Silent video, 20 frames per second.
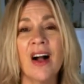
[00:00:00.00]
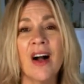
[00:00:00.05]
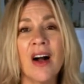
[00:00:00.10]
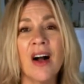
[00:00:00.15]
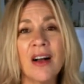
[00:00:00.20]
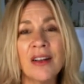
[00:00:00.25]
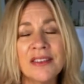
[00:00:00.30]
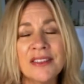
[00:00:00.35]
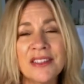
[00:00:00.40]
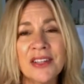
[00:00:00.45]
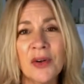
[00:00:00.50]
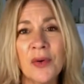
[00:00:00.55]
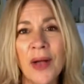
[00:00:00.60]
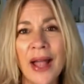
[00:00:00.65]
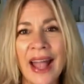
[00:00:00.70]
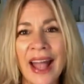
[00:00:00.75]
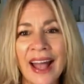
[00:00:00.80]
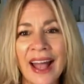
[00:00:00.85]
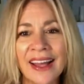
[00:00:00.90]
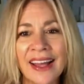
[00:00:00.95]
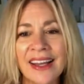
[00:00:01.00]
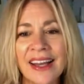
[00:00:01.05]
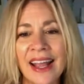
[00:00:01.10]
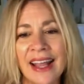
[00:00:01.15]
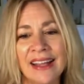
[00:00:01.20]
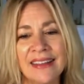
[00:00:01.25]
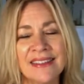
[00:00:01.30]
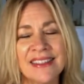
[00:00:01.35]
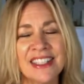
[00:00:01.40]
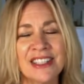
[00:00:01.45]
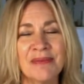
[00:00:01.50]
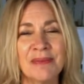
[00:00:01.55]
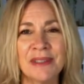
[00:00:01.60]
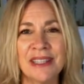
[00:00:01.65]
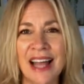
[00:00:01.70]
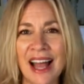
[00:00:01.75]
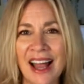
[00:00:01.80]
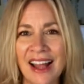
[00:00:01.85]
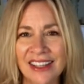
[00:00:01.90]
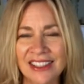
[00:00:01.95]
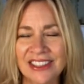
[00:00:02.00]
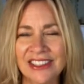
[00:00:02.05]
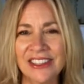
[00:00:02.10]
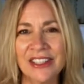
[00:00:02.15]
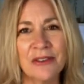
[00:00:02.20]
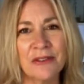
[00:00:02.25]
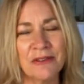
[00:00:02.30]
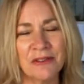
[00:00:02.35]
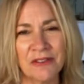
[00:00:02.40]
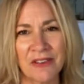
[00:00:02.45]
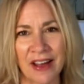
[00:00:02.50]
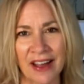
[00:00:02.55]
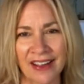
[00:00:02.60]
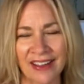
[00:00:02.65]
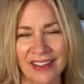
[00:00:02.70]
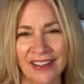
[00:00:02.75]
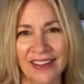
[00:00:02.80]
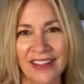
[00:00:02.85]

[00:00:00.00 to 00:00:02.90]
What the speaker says: Also, add a splash of fun.